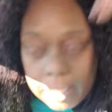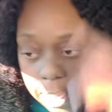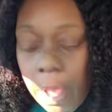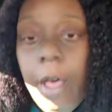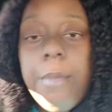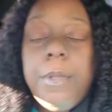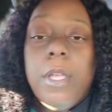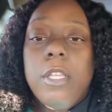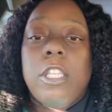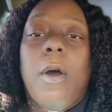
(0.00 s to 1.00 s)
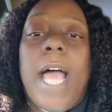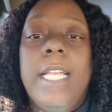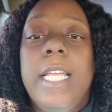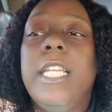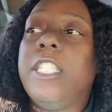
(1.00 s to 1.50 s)
Yup. So I
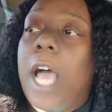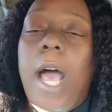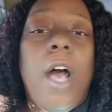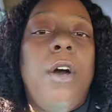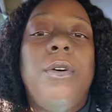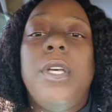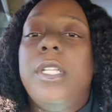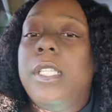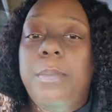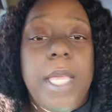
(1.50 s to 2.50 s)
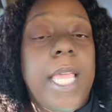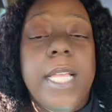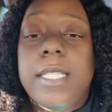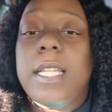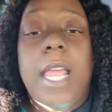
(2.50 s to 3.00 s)
need y'all to be
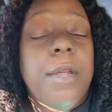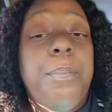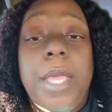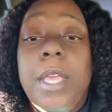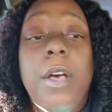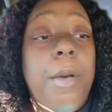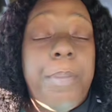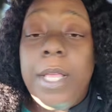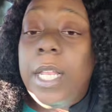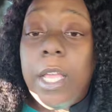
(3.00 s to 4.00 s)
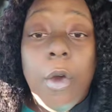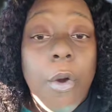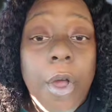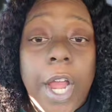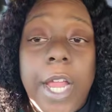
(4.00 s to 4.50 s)
getting to that appeal appellate
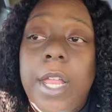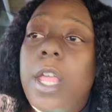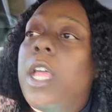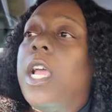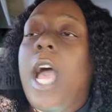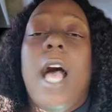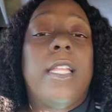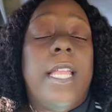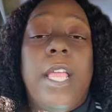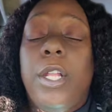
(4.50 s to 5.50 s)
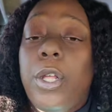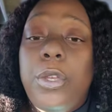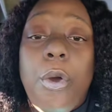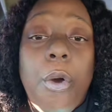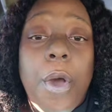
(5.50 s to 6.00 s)
court, calling
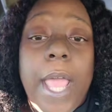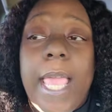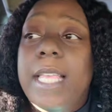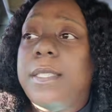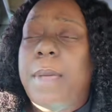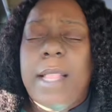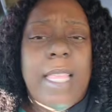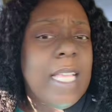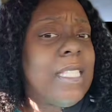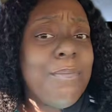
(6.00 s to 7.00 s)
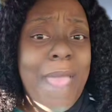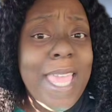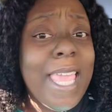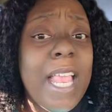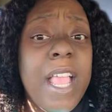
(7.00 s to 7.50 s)
Illinois. Is I think it's
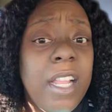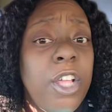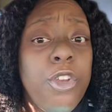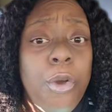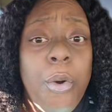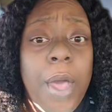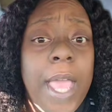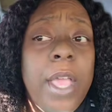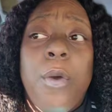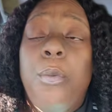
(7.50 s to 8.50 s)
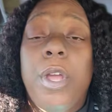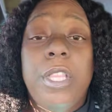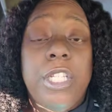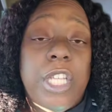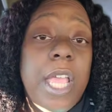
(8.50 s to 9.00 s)
making Illinois, where
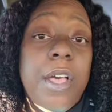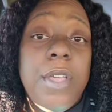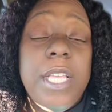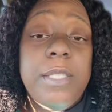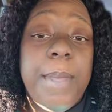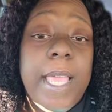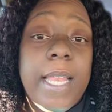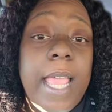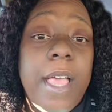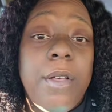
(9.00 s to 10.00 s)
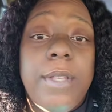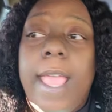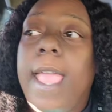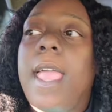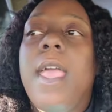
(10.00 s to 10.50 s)
the jail he's being held
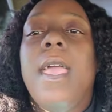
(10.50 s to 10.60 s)
at.